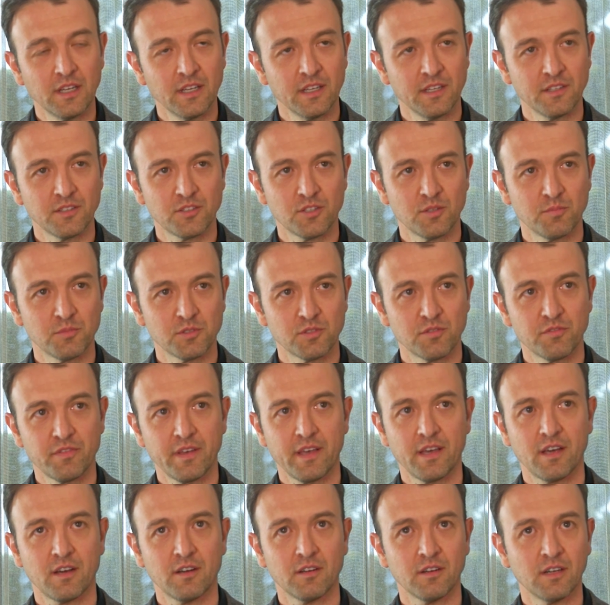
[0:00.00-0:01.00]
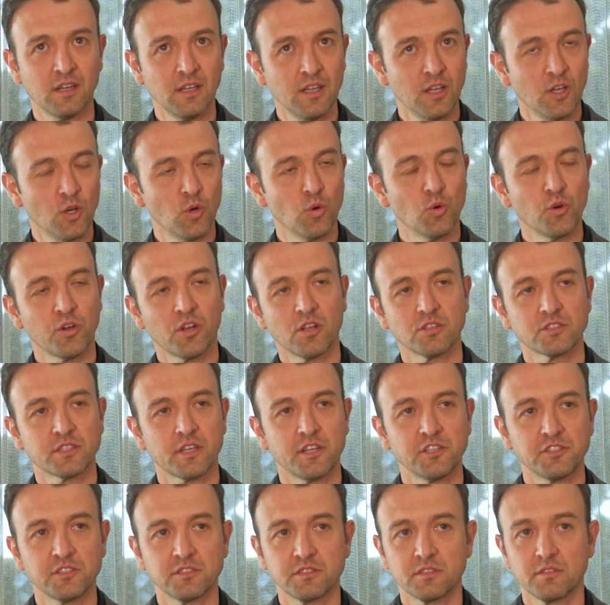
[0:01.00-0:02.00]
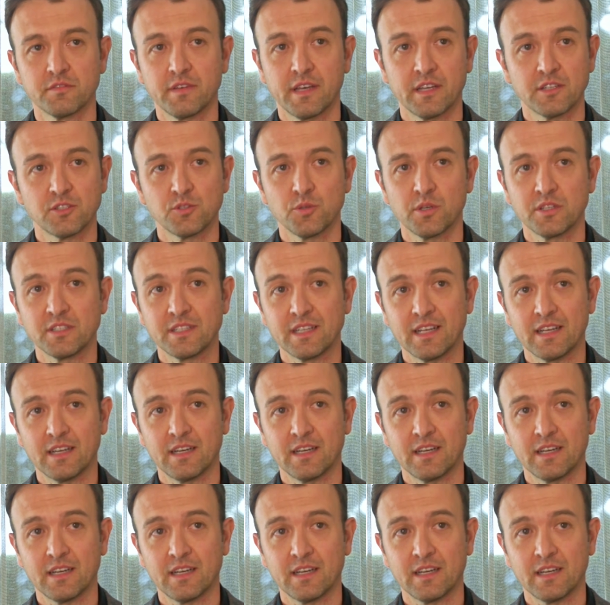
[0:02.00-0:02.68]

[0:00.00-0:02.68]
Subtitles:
in terms of how organisations have had to